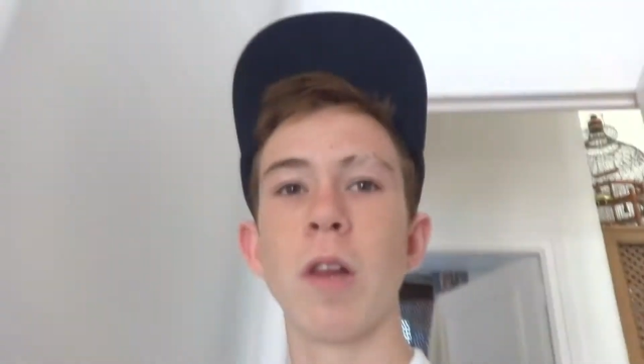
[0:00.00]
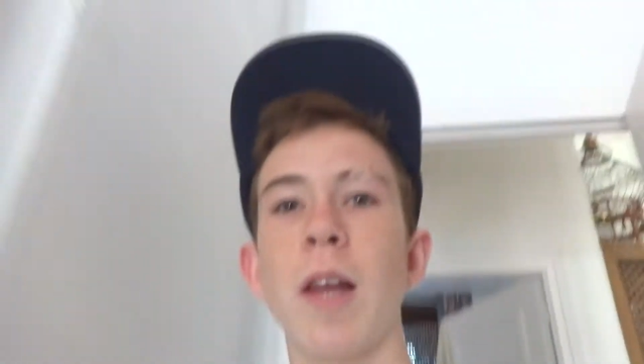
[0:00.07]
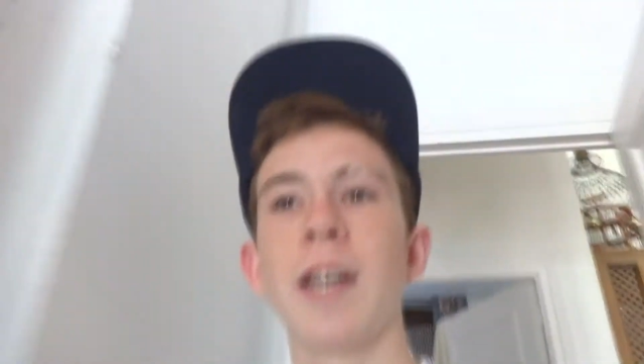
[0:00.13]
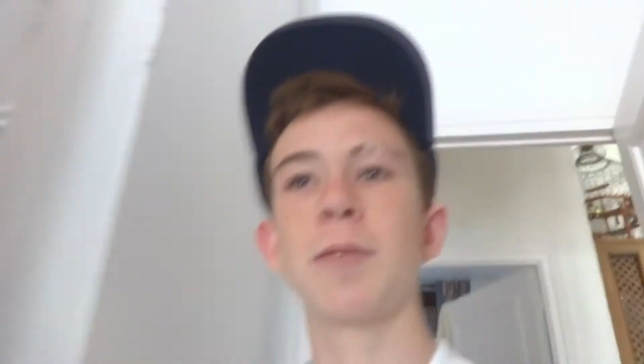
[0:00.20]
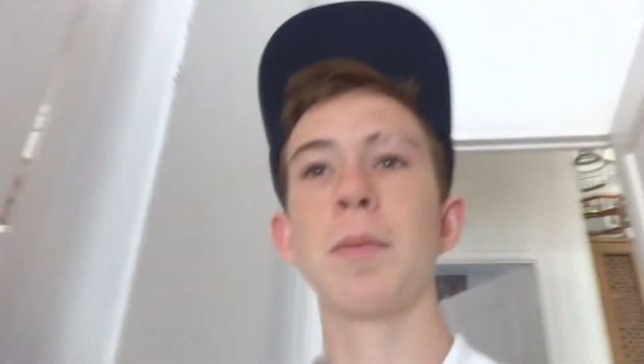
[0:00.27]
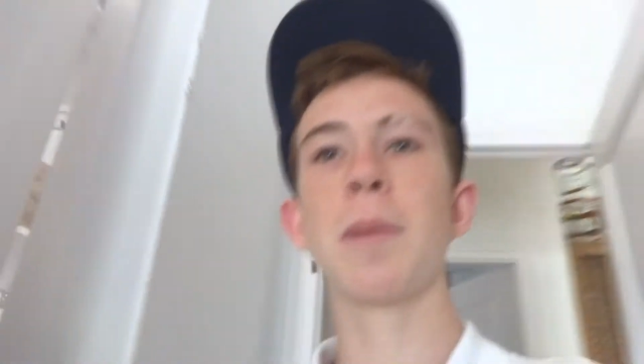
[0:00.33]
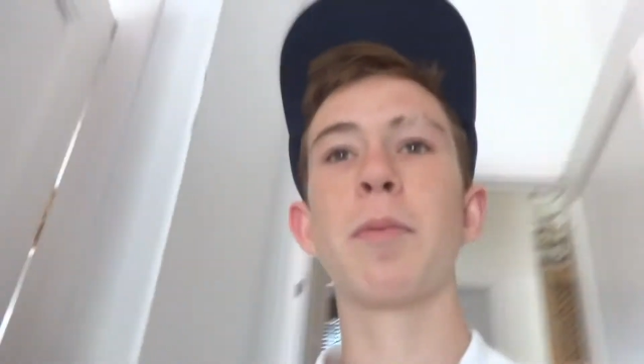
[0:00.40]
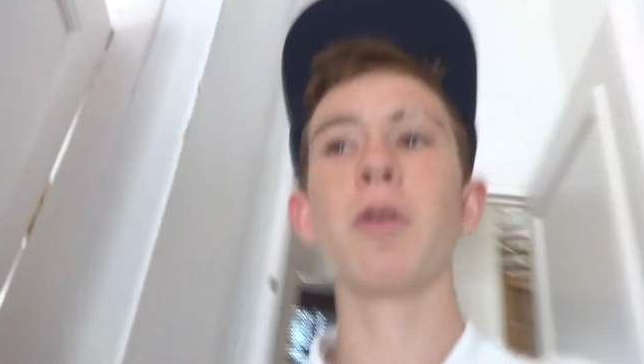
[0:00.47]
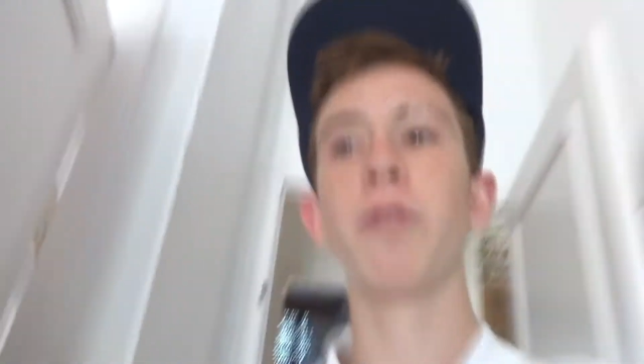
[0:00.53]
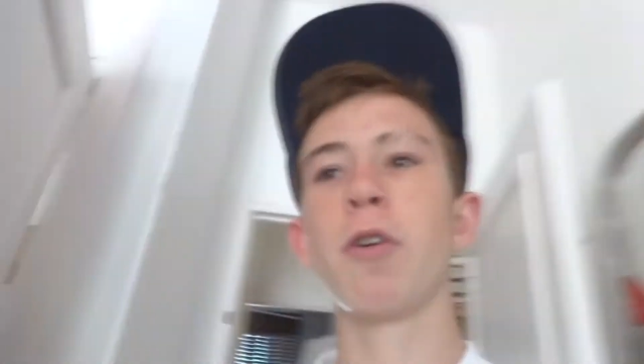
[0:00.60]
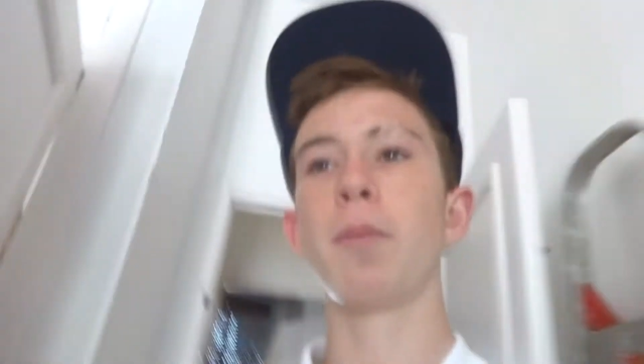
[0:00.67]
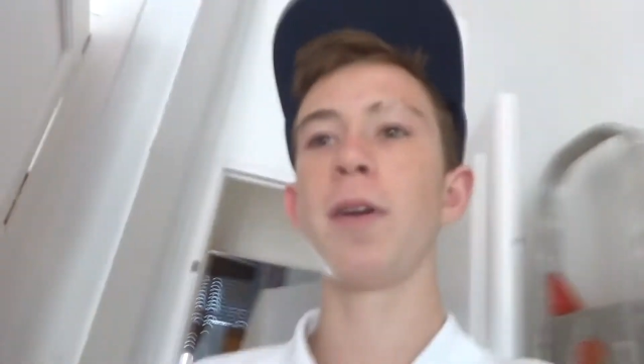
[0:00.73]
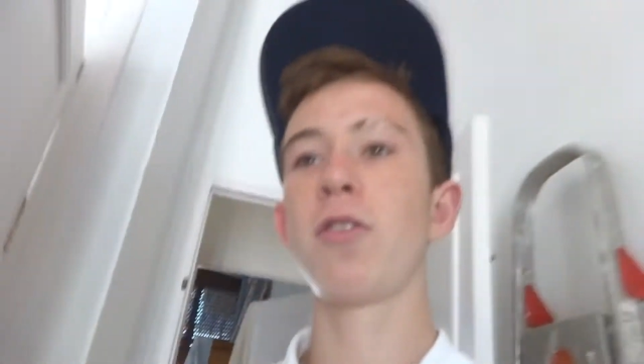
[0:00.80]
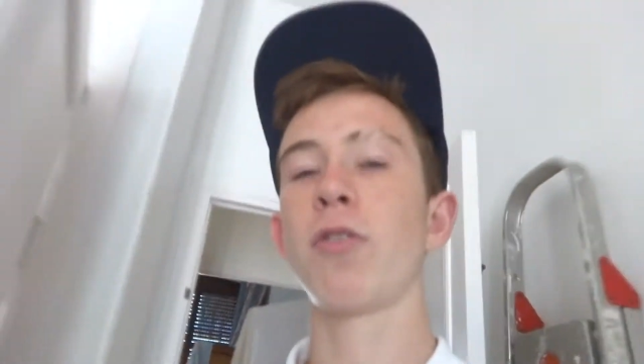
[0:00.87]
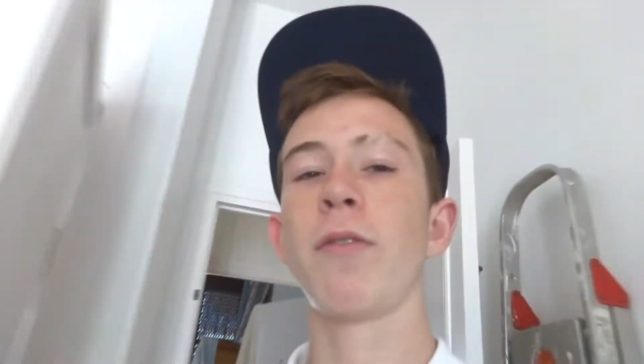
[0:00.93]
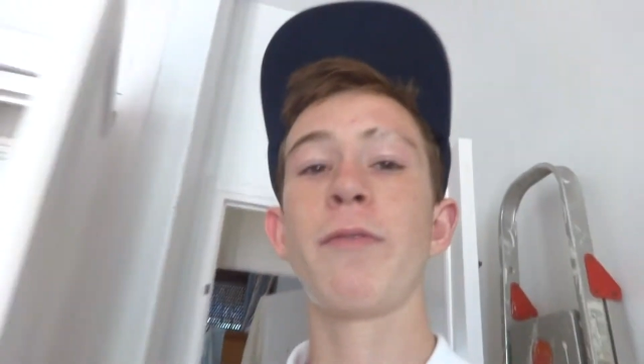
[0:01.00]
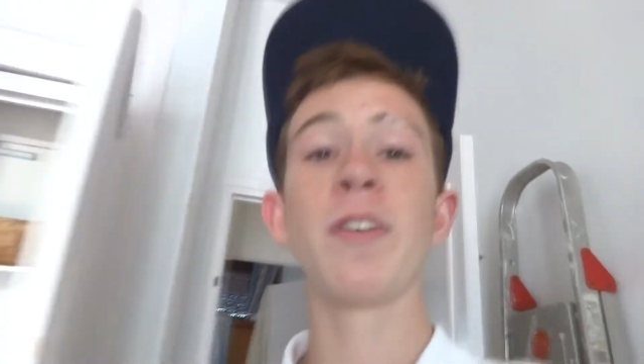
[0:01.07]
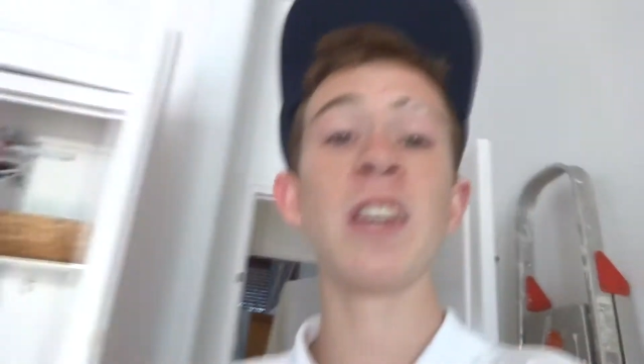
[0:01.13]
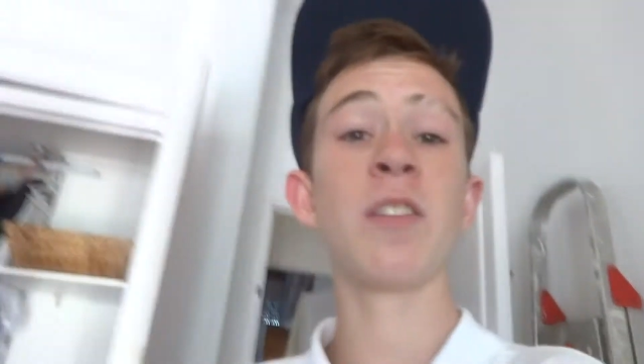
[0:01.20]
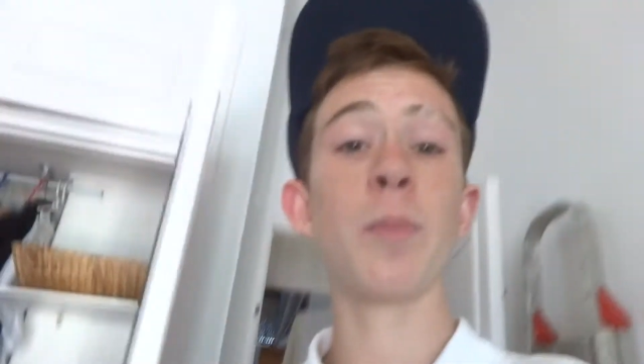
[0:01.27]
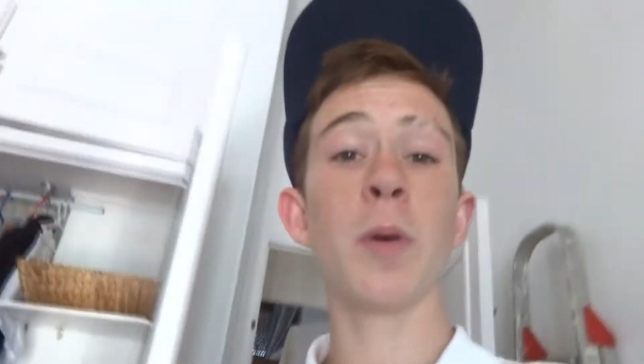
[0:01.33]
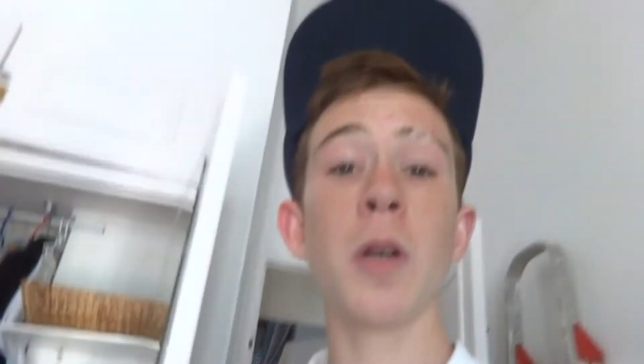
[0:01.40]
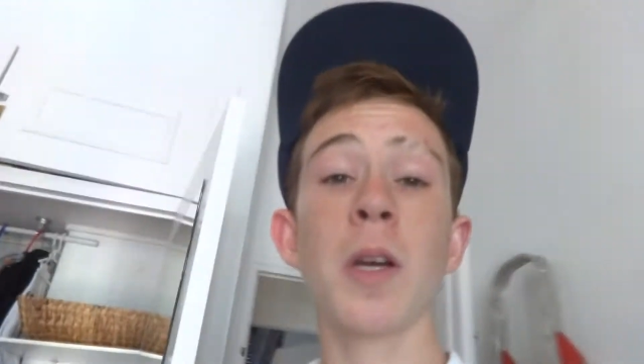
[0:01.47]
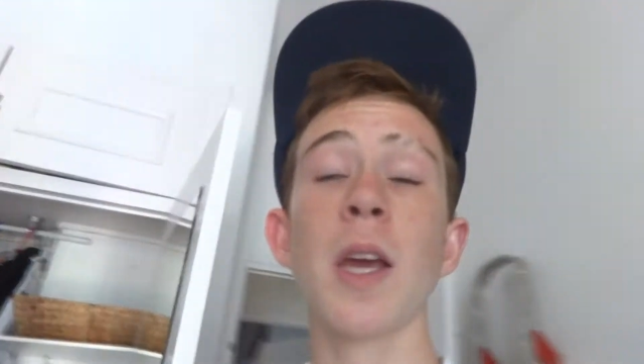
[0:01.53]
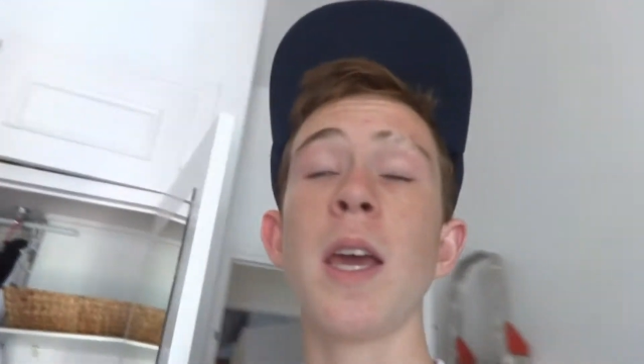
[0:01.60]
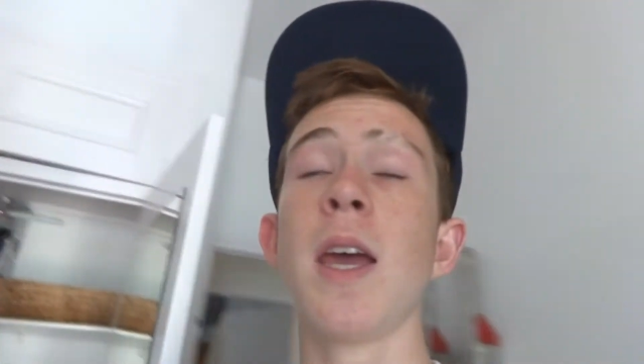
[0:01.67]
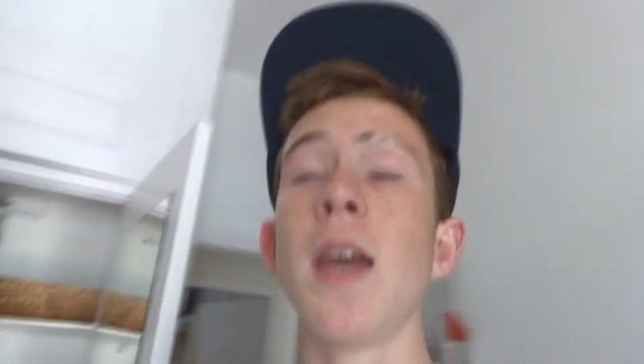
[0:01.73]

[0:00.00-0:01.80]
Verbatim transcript: liked my profile picture on Facebook